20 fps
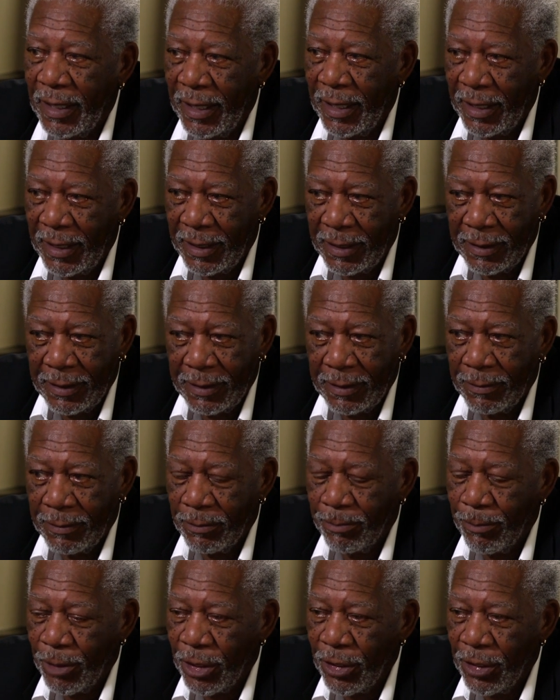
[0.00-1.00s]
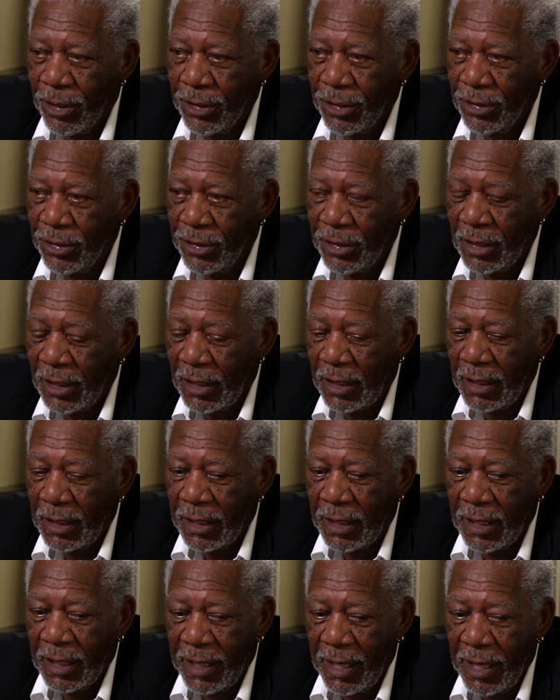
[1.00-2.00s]
and because the
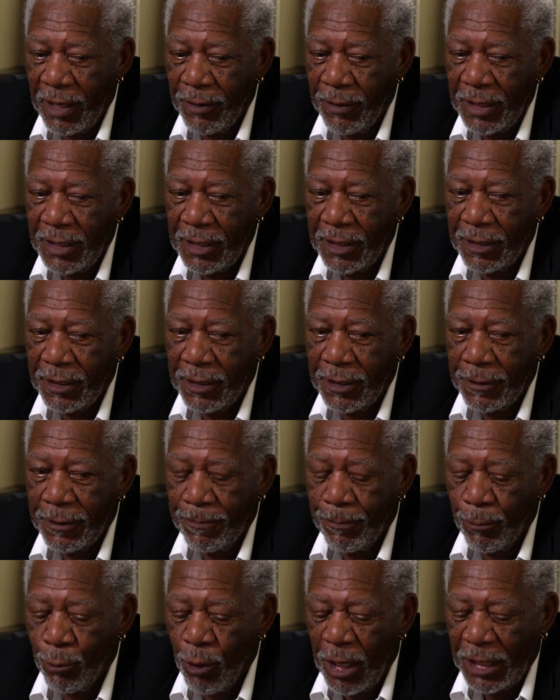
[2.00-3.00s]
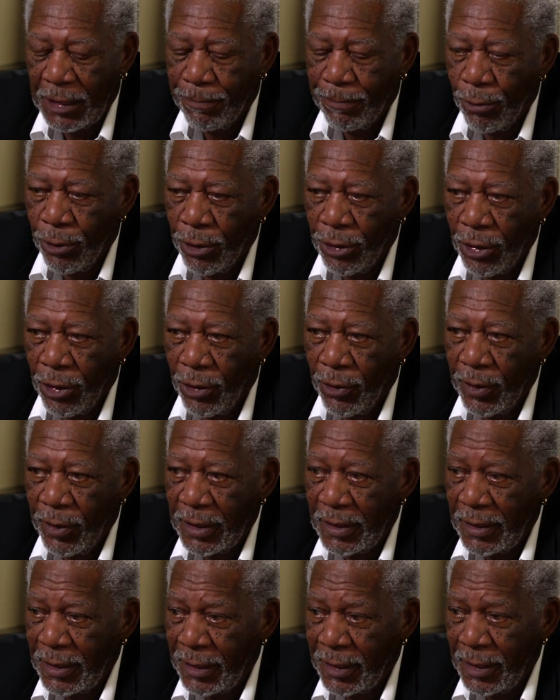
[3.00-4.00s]
canary's
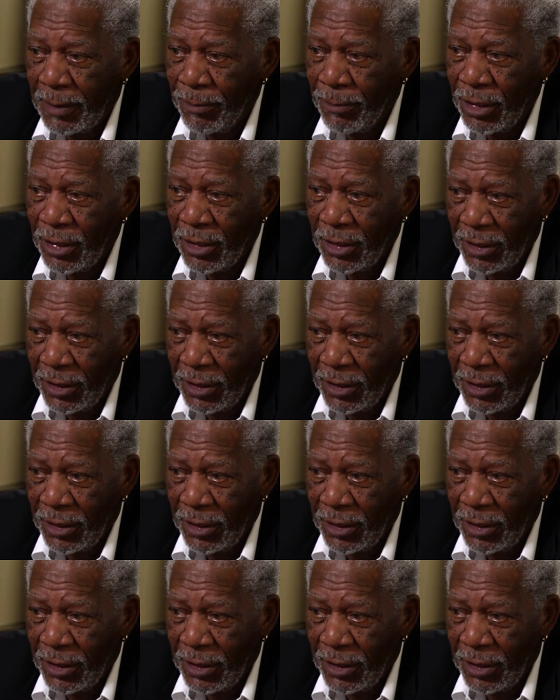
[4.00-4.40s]
respiratory system is